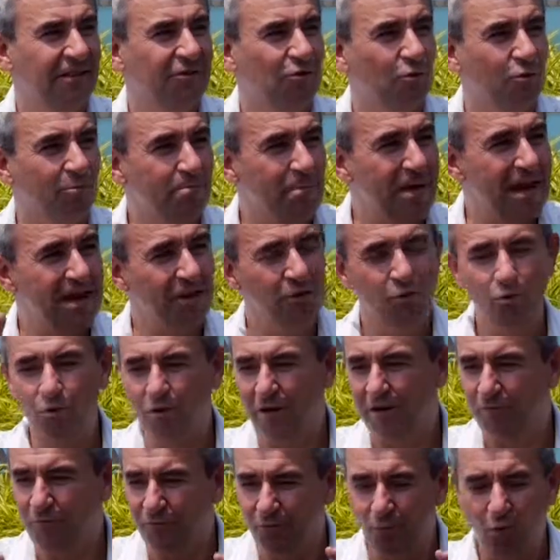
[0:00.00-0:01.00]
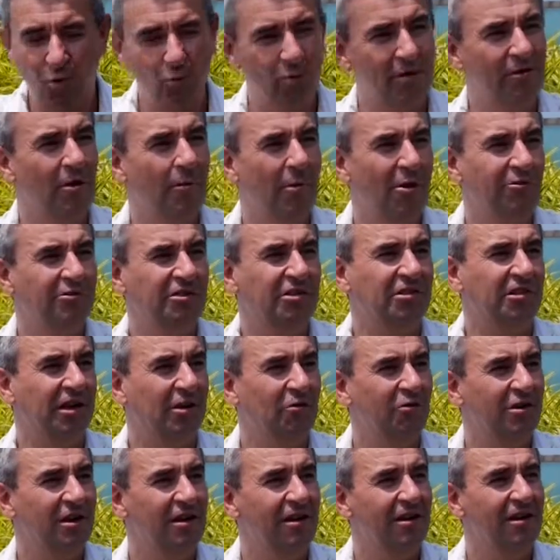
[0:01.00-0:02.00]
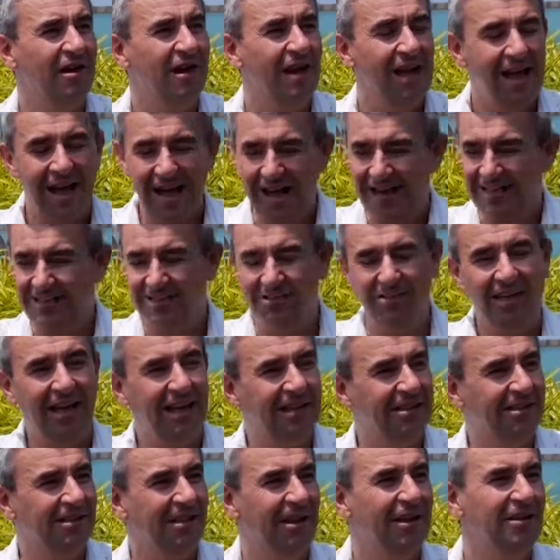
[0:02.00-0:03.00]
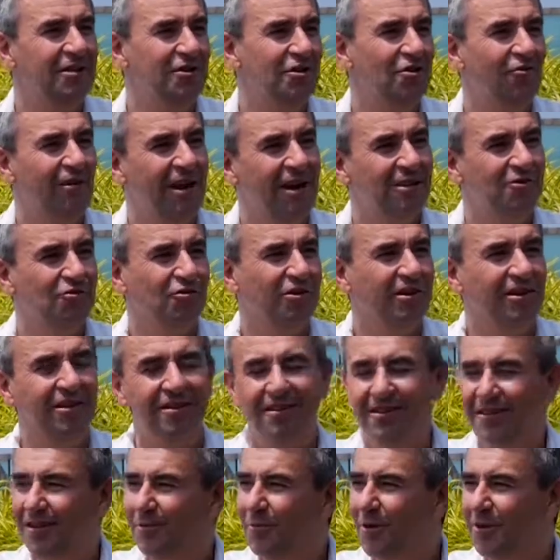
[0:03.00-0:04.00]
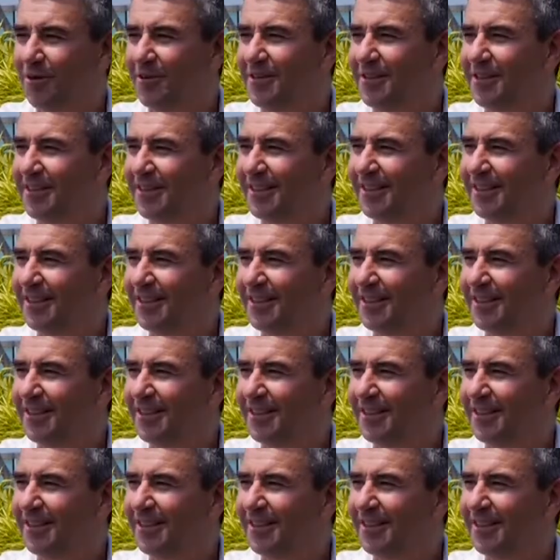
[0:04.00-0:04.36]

Yeah, so make note of what we're about to tell you here and send in your entry. Come on.